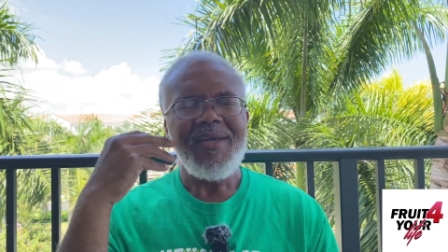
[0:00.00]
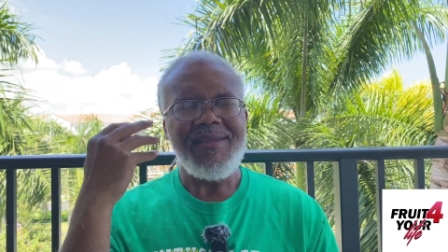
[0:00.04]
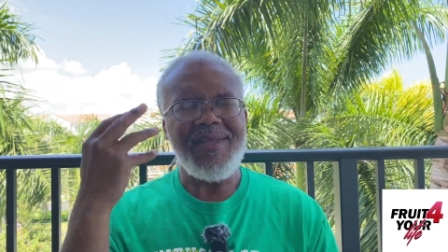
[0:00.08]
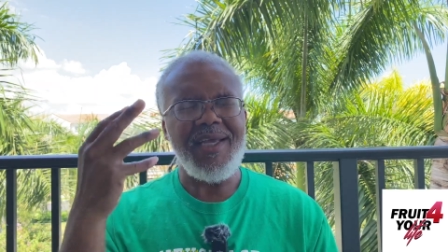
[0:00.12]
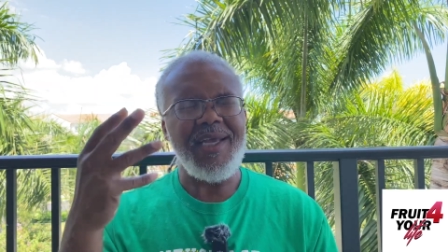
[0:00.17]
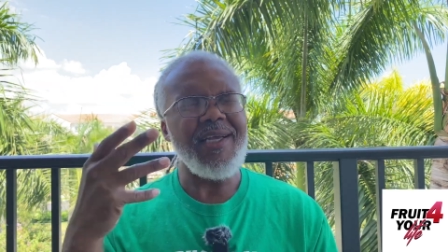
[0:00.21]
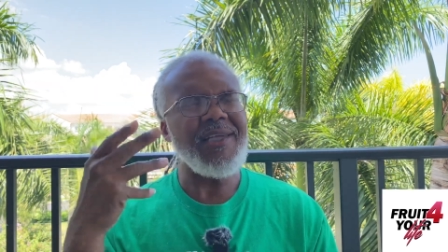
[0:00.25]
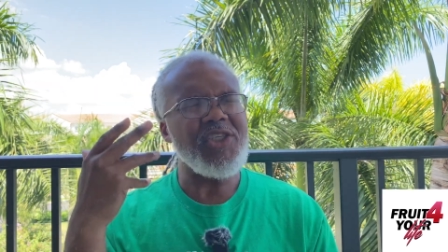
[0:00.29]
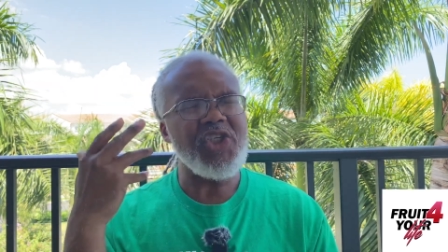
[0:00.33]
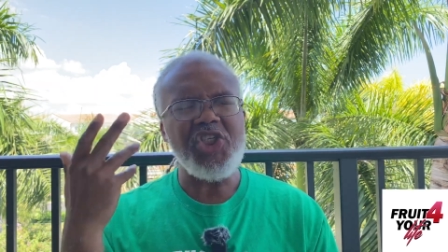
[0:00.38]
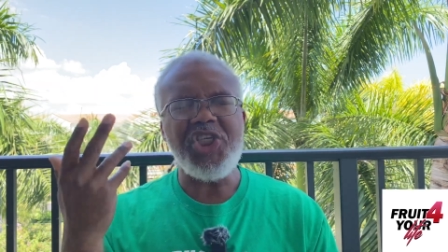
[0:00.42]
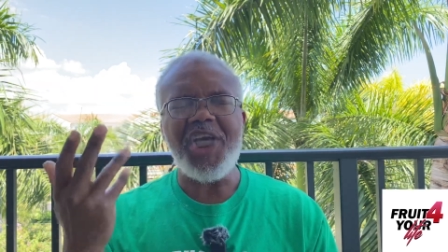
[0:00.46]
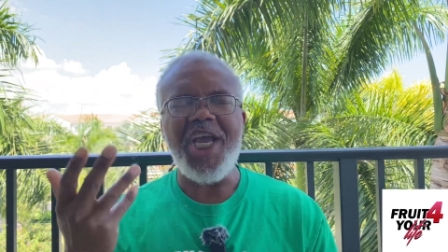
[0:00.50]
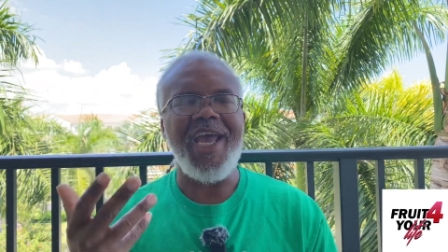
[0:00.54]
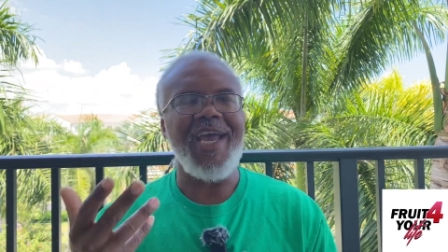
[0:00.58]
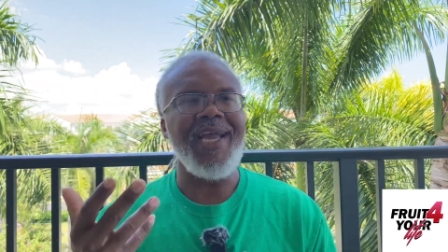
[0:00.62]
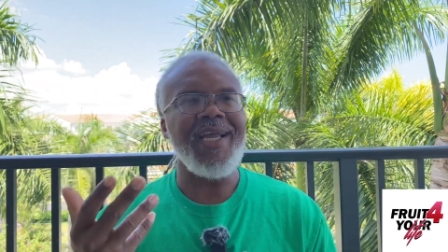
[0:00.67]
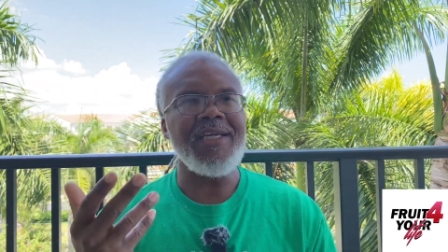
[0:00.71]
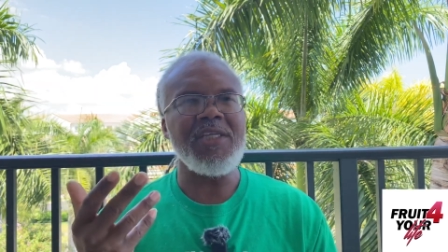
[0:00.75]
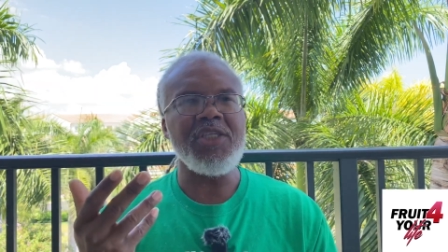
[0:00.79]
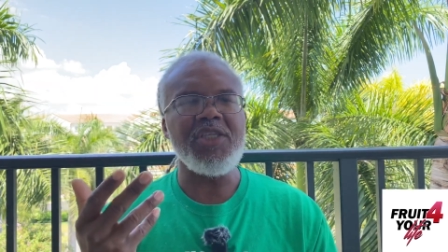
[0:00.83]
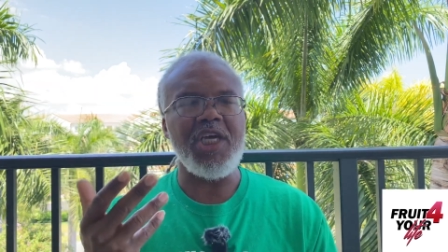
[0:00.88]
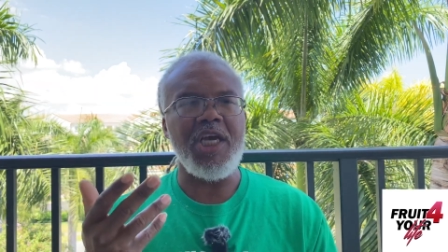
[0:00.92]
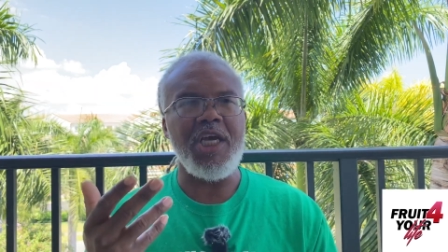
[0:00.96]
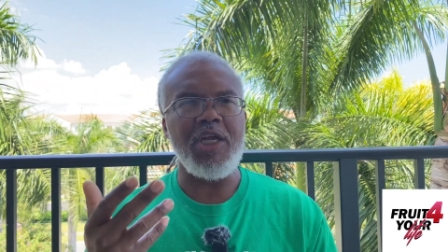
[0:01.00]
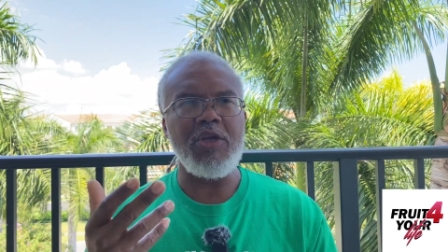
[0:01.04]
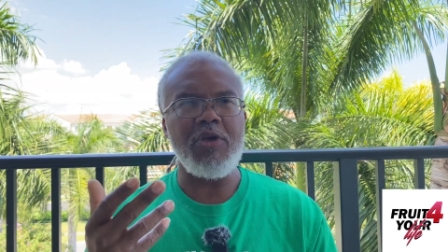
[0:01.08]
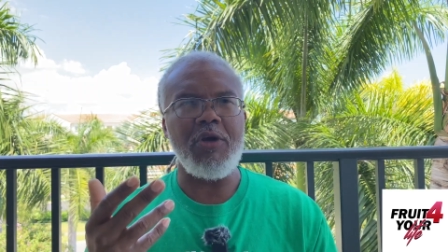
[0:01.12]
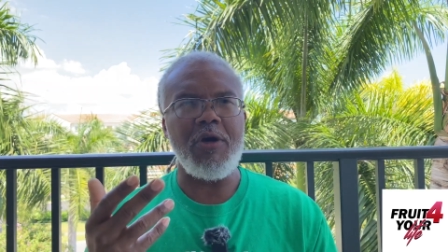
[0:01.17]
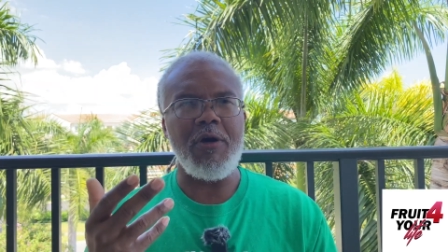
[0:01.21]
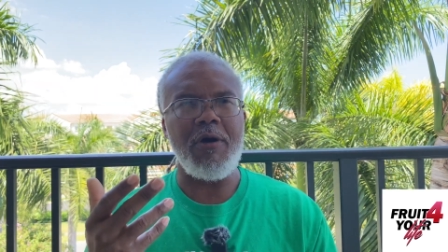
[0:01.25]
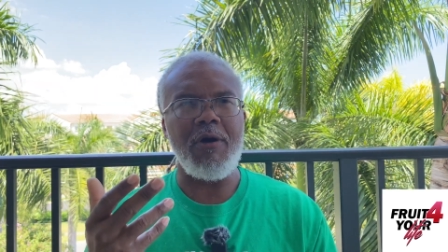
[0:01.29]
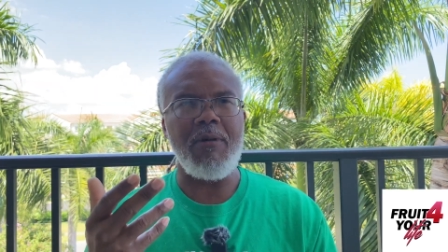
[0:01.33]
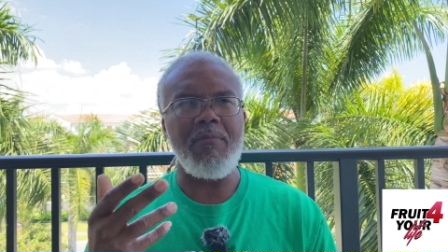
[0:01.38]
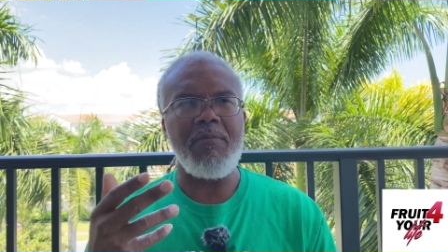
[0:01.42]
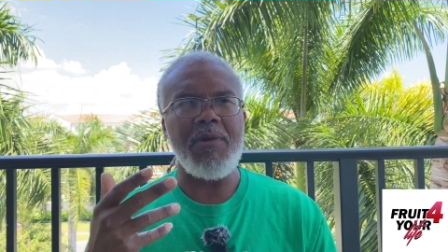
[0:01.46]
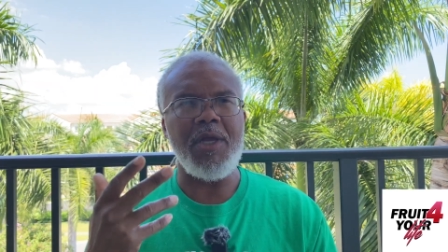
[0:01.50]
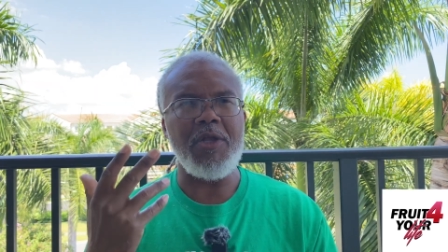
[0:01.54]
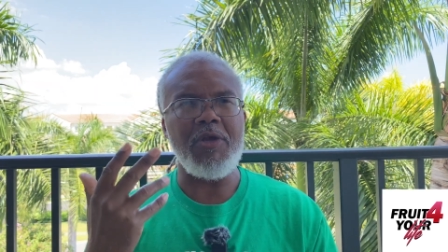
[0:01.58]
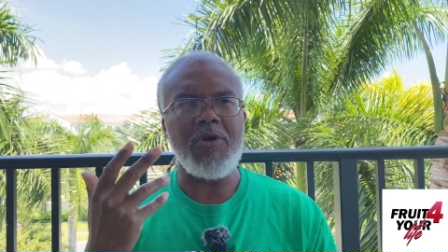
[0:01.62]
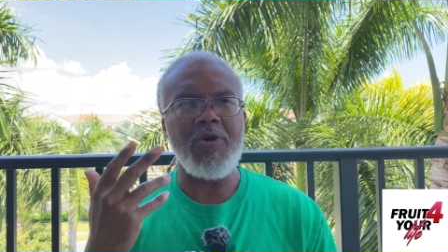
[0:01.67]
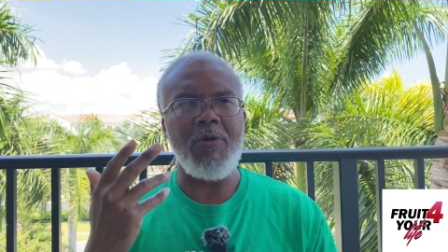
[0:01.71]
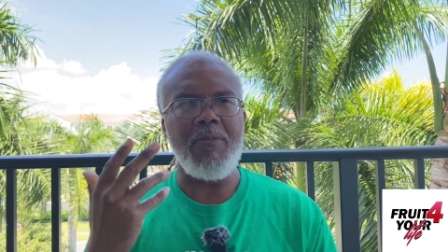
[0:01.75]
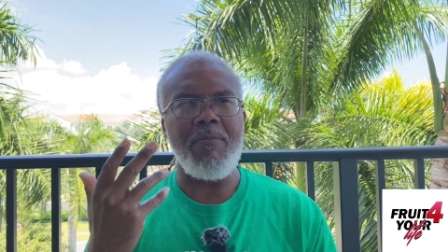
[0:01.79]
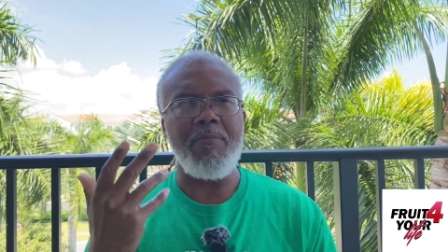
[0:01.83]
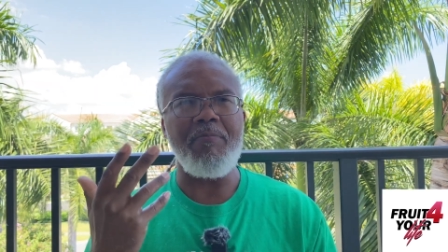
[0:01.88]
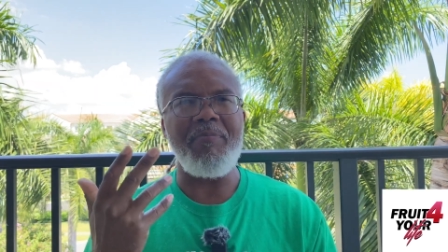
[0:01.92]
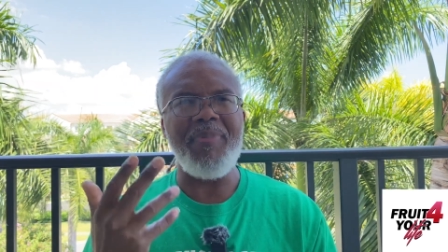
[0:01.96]
things change in your in
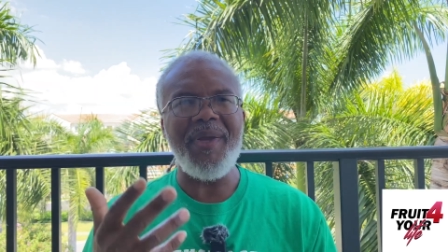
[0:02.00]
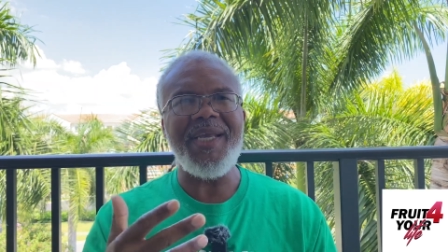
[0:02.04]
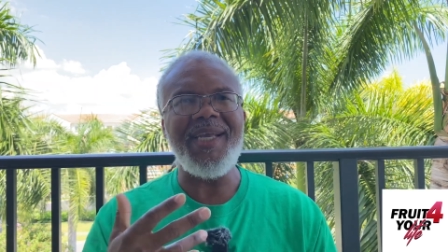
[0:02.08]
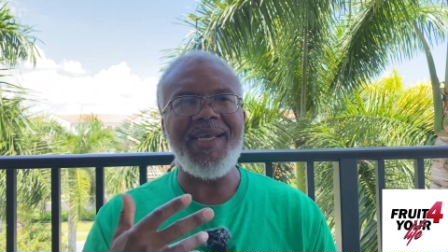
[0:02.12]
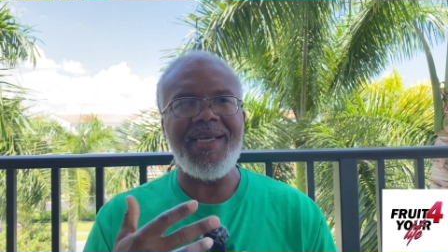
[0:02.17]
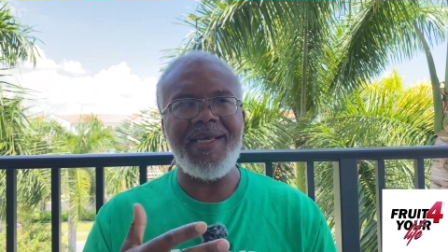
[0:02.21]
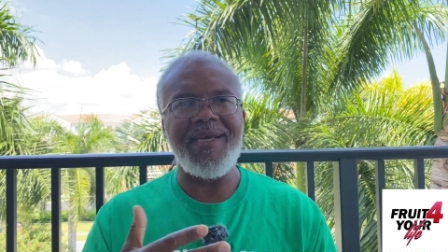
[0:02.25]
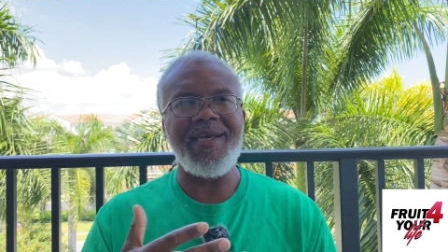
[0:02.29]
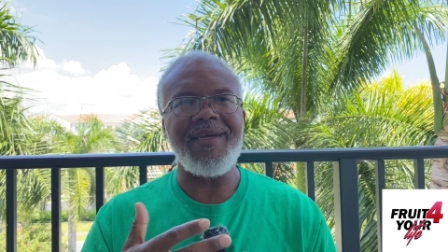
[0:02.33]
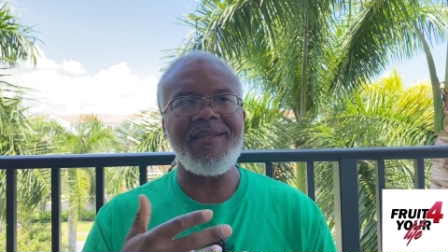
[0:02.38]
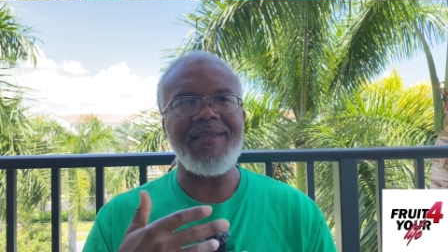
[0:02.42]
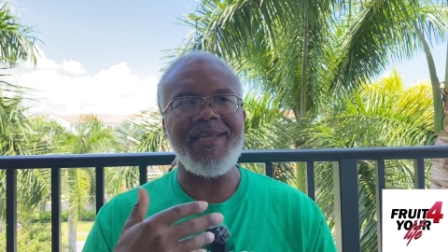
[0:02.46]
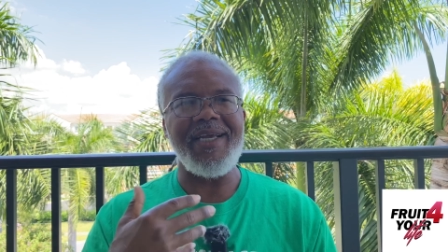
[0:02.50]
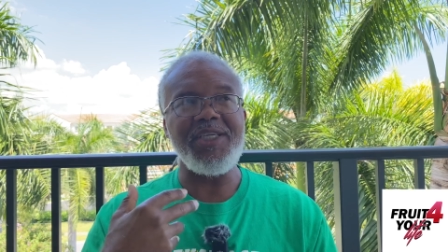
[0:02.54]
your being.